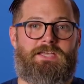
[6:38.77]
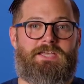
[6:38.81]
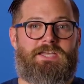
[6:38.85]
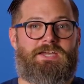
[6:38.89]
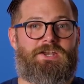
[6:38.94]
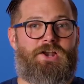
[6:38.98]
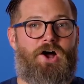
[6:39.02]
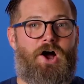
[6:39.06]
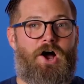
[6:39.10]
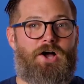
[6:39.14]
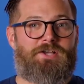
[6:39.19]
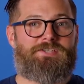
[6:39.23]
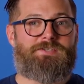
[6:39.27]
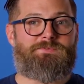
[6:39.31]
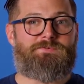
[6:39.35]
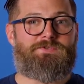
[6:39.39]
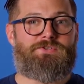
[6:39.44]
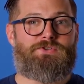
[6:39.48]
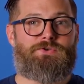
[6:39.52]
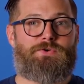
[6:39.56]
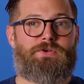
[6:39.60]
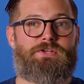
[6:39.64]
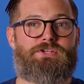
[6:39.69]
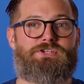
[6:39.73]
An awesome
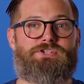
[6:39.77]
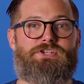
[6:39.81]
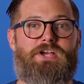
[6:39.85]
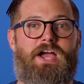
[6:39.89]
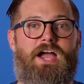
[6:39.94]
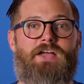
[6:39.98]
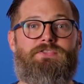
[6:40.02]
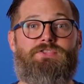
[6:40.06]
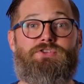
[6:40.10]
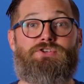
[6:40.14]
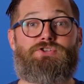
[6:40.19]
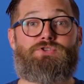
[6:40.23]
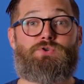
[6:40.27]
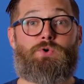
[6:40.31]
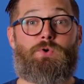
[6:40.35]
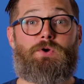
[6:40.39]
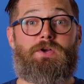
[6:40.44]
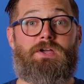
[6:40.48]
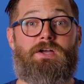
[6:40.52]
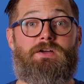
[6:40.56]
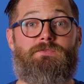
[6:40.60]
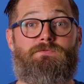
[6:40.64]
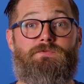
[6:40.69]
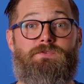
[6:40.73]
screenshot, the
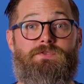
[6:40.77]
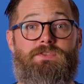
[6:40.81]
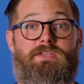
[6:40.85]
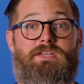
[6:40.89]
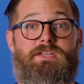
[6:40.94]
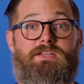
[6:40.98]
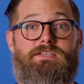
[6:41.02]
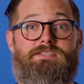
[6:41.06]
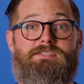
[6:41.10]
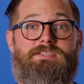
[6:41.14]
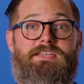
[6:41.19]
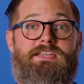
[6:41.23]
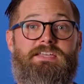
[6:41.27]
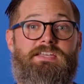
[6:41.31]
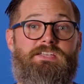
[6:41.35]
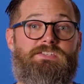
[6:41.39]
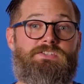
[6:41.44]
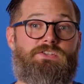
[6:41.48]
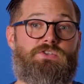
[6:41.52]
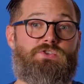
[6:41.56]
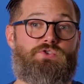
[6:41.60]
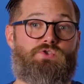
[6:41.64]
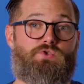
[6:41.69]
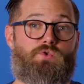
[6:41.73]
shortcut for this
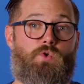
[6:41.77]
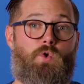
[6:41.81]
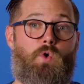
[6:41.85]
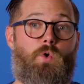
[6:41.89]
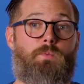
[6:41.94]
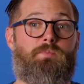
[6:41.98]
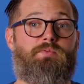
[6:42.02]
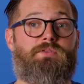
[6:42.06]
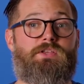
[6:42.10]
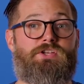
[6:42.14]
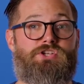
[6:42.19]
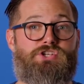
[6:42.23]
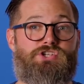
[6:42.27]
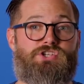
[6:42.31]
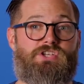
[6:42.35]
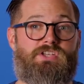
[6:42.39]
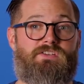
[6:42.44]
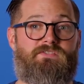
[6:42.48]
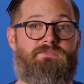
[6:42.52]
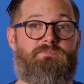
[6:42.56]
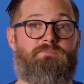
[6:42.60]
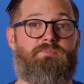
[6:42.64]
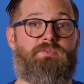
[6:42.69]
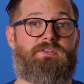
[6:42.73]
is Control plus
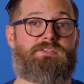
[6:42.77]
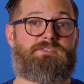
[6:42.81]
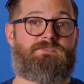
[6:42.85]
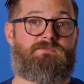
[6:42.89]
Shift plus